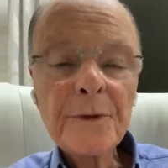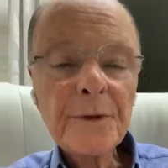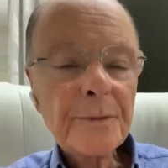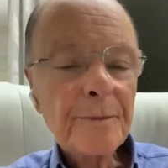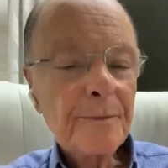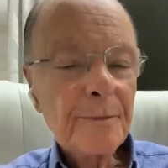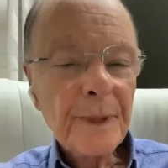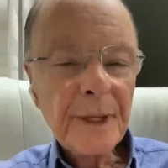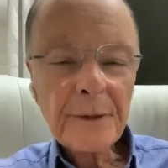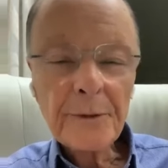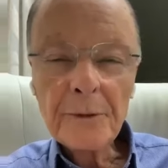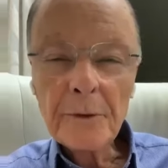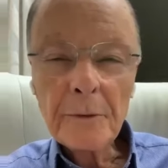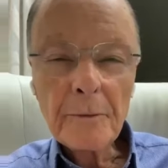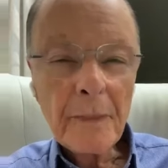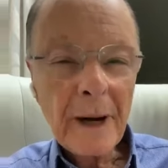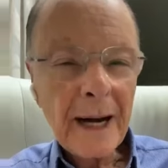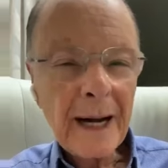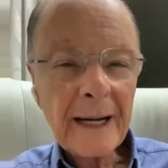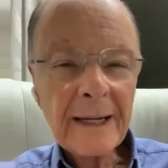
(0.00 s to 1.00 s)
people who
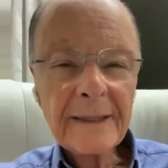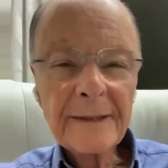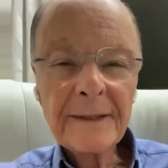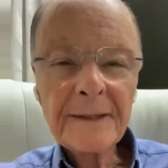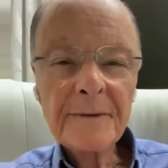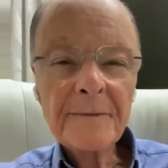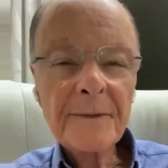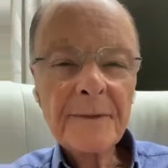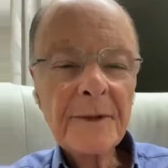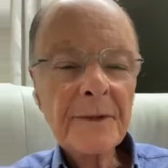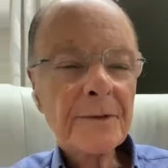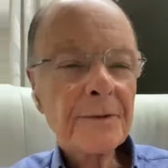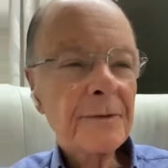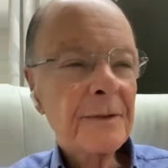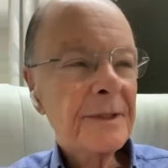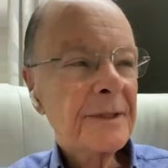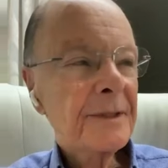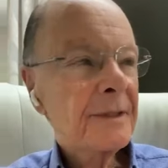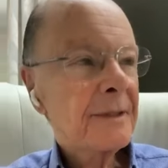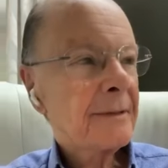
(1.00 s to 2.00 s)
are
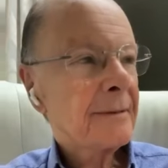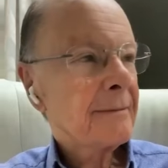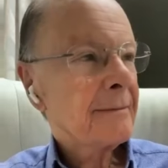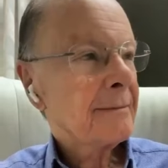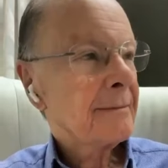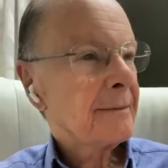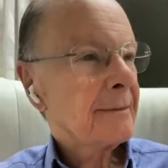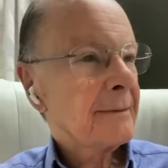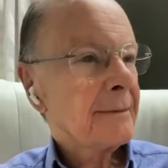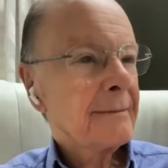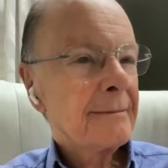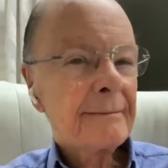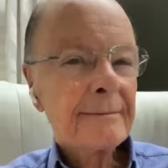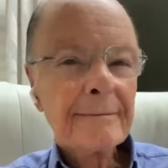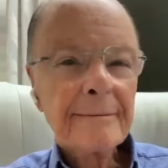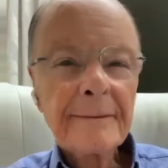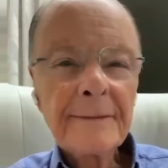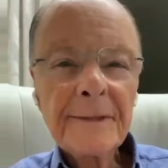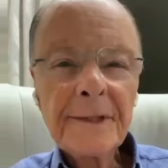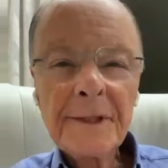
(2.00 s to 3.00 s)
possessed,
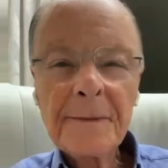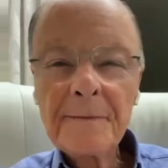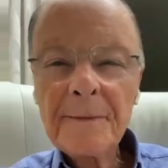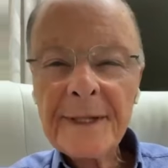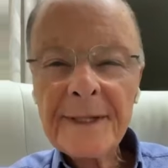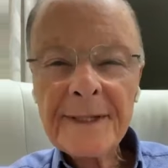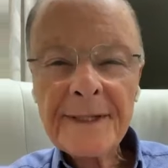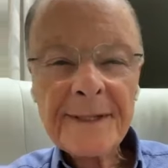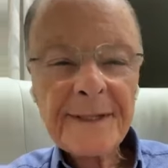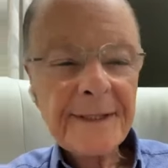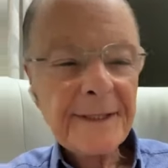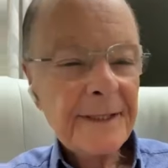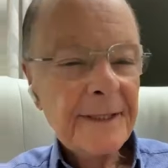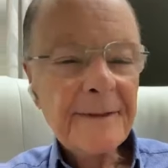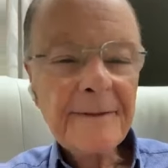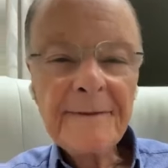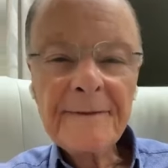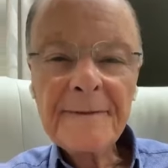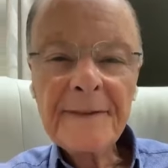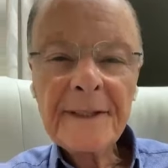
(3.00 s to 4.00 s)
people who are
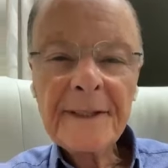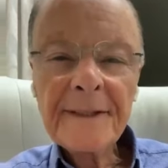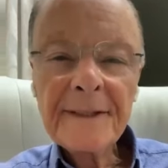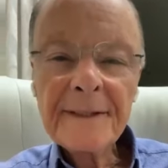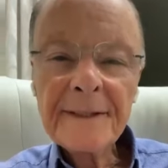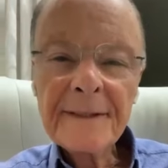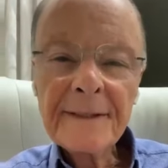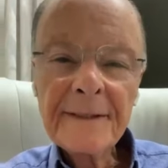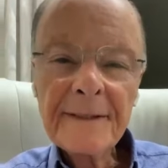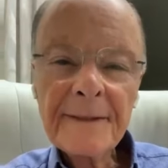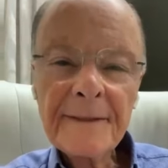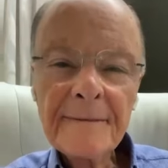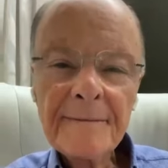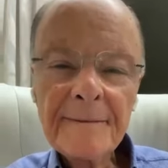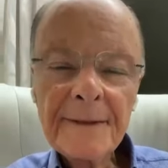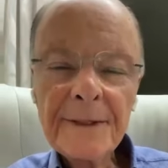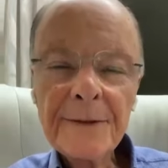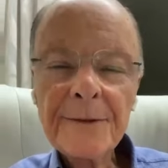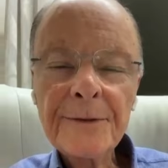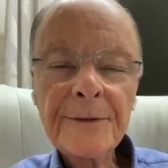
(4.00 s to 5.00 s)

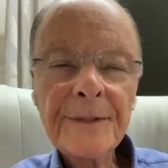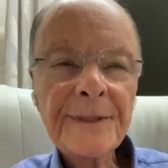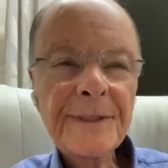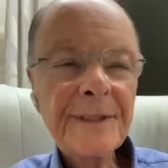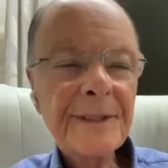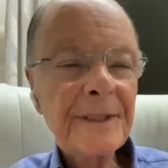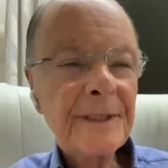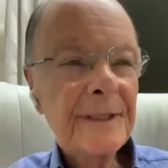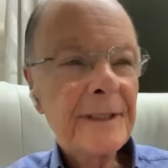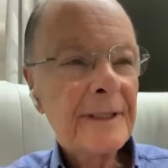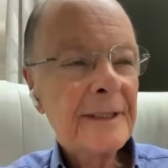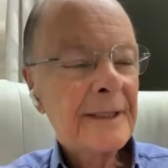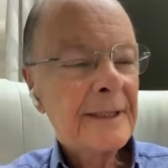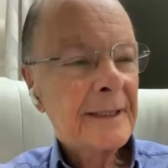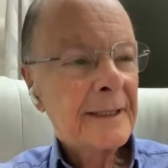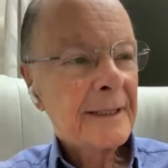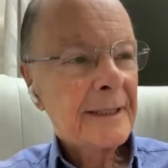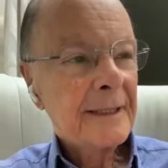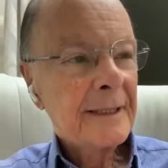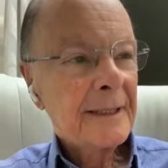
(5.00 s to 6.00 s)
despised,
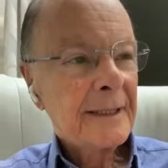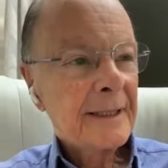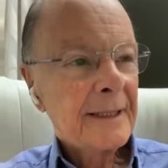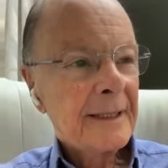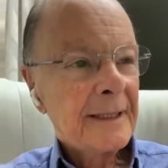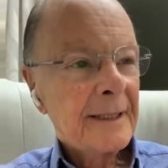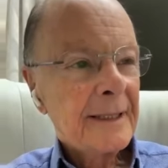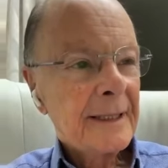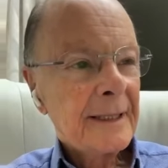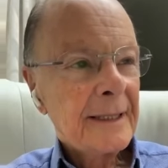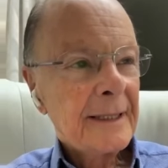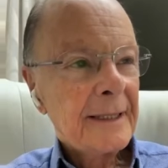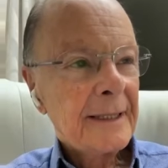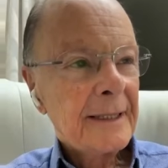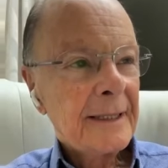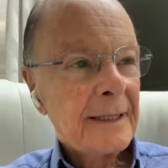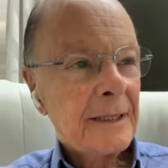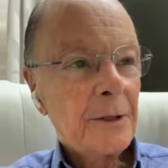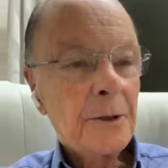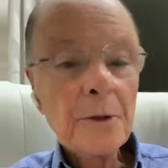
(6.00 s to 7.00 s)
people
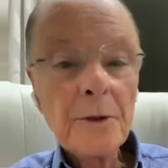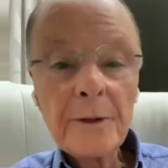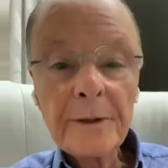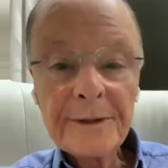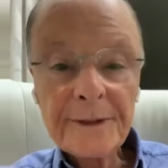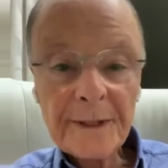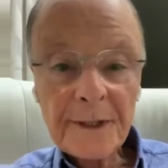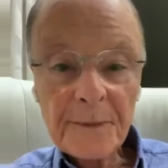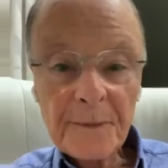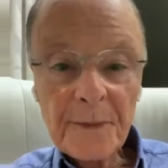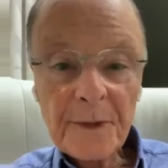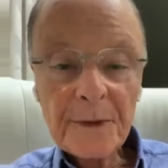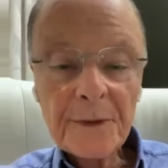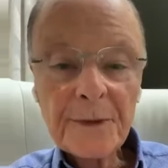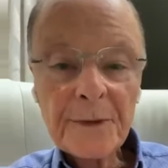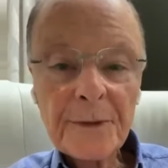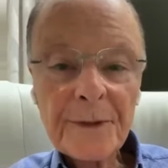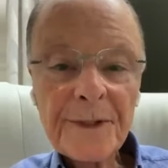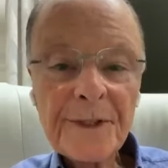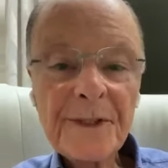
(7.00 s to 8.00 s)
whom
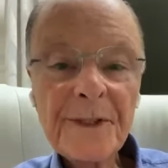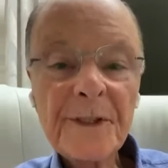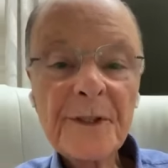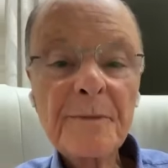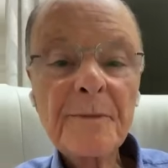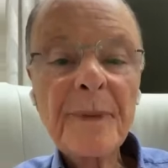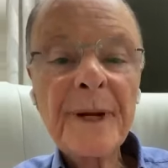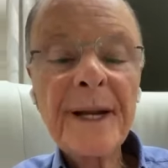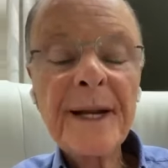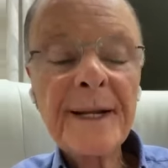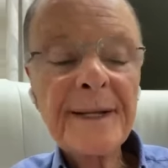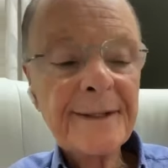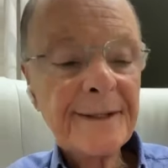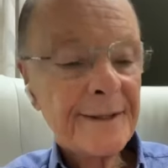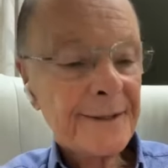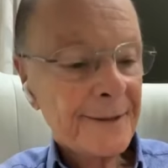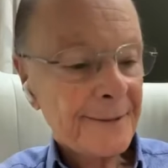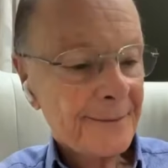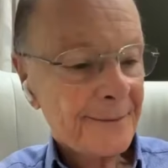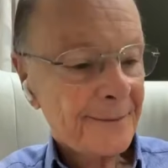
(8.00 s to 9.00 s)
are
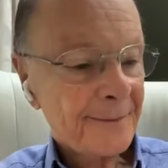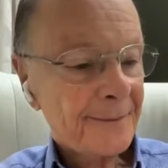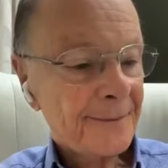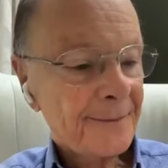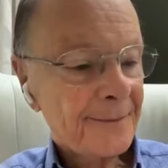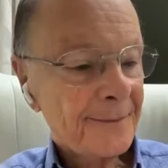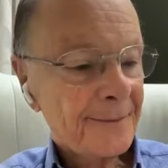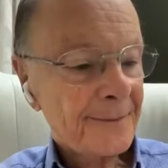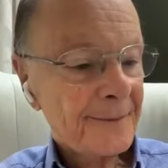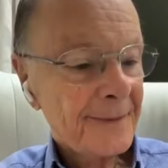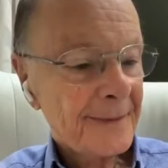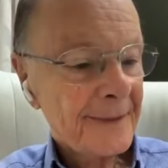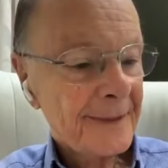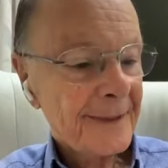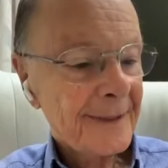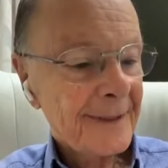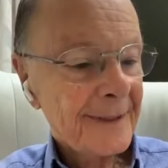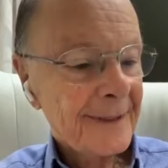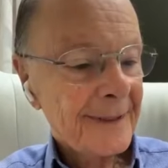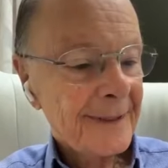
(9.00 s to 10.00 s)
despised by
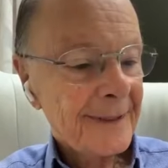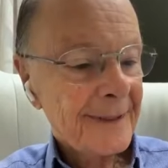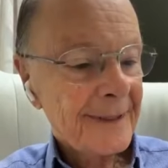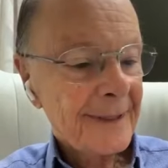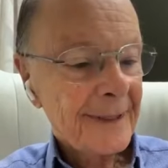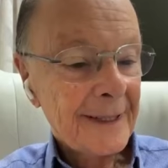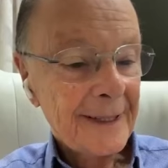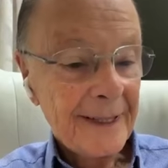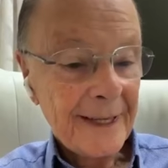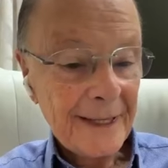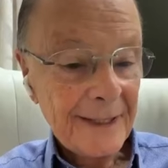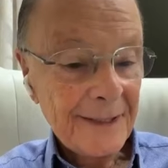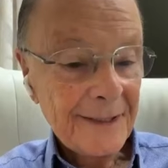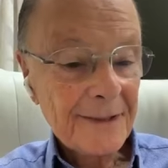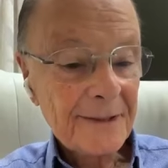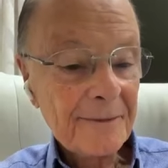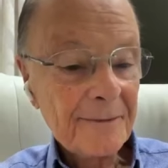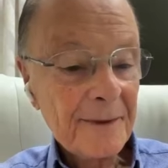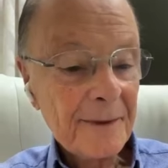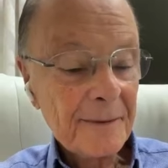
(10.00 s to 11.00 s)
others.
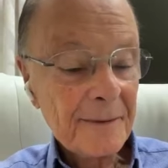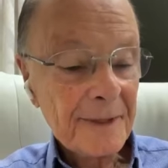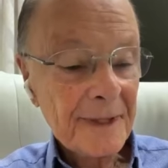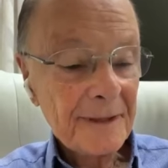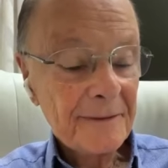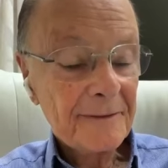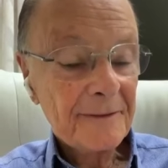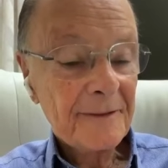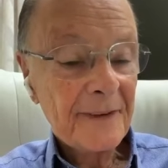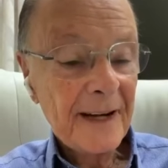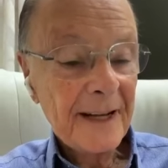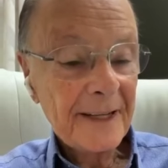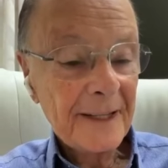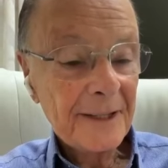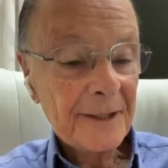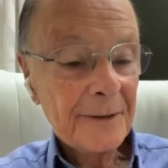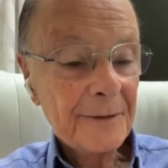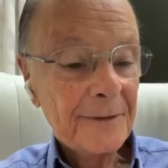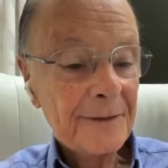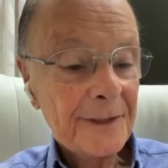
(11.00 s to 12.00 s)
And that's exactly
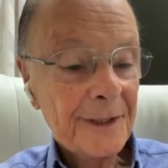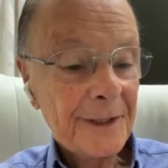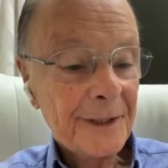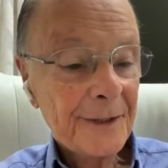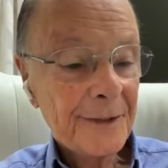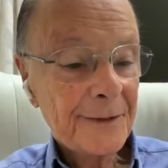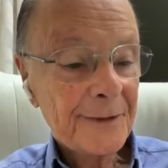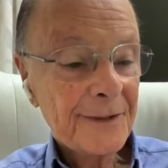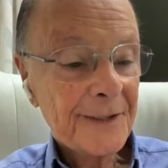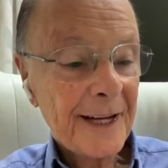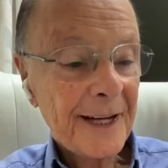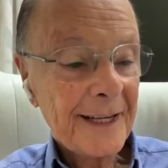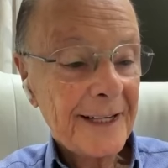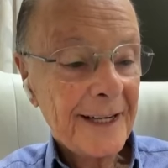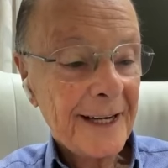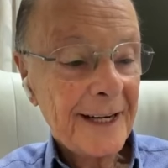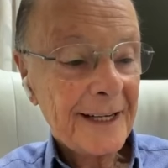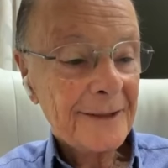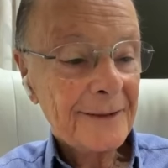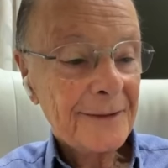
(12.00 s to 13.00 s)
what the Holy Text
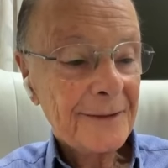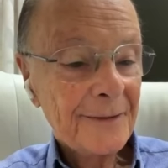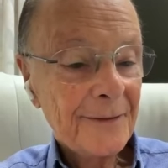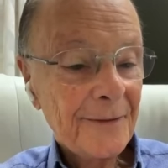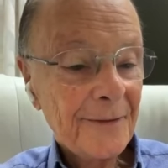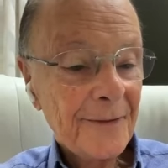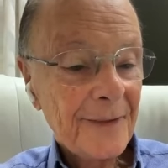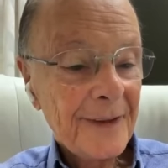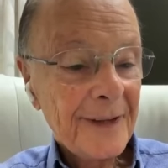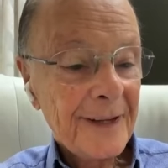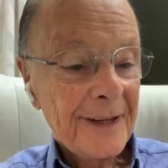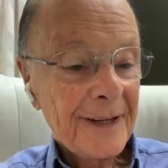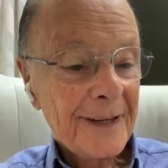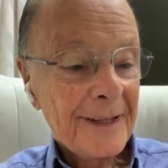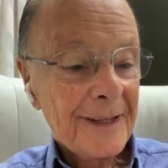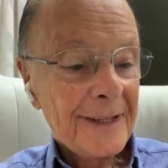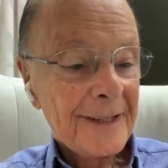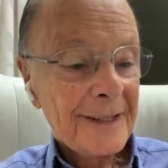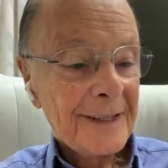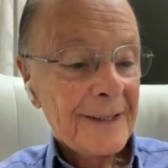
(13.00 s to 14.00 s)
says.
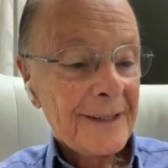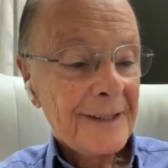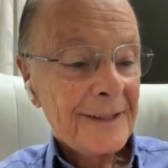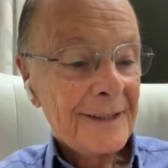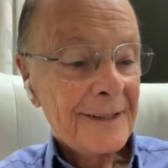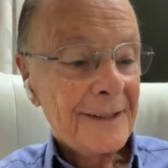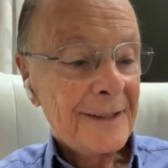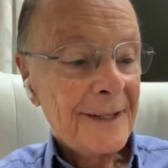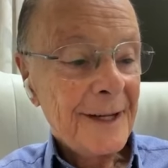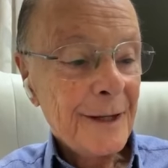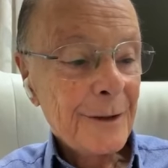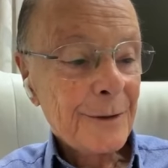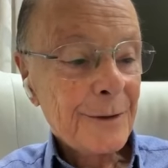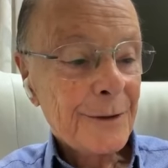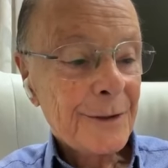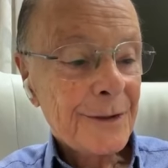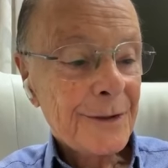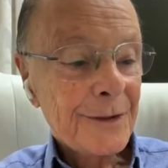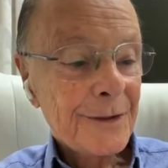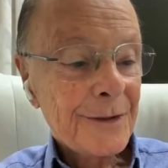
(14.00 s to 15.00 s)

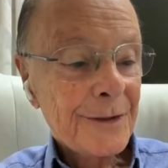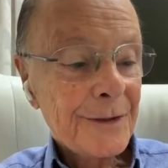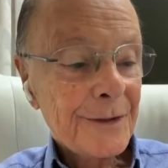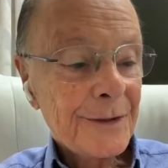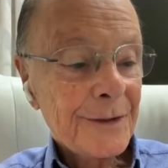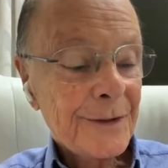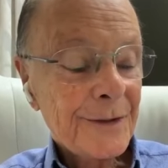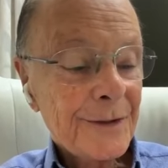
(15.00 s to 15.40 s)
God